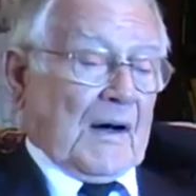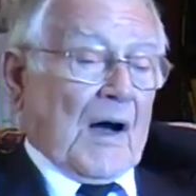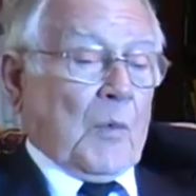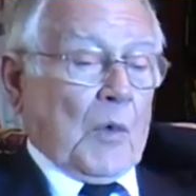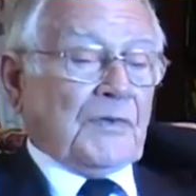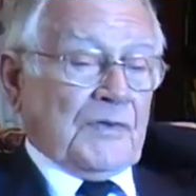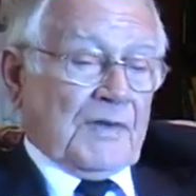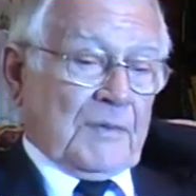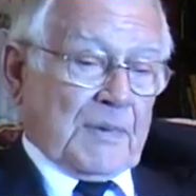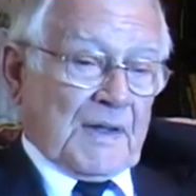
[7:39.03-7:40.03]
I wanted
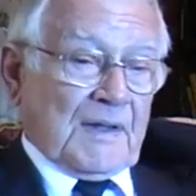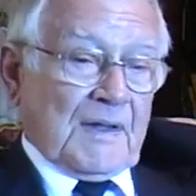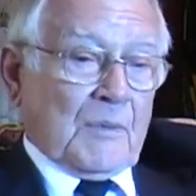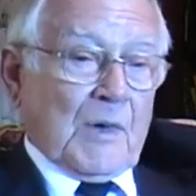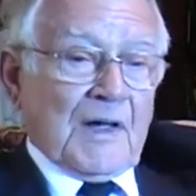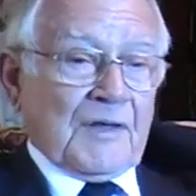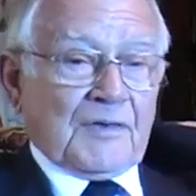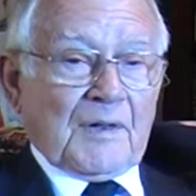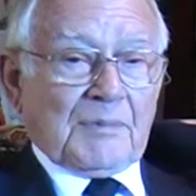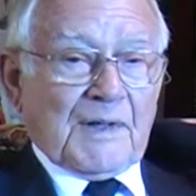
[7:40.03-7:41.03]
to be a
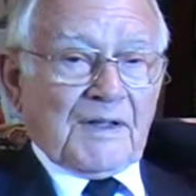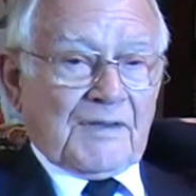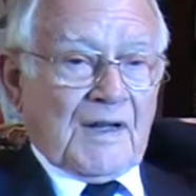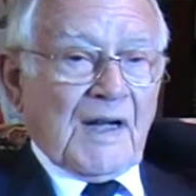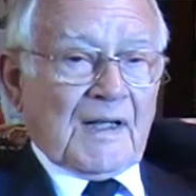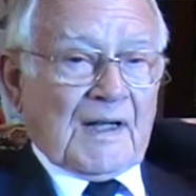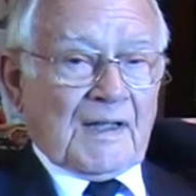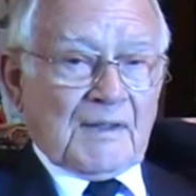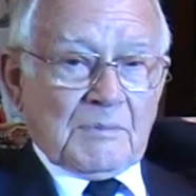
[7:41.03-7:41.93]
wireless operator air gunner,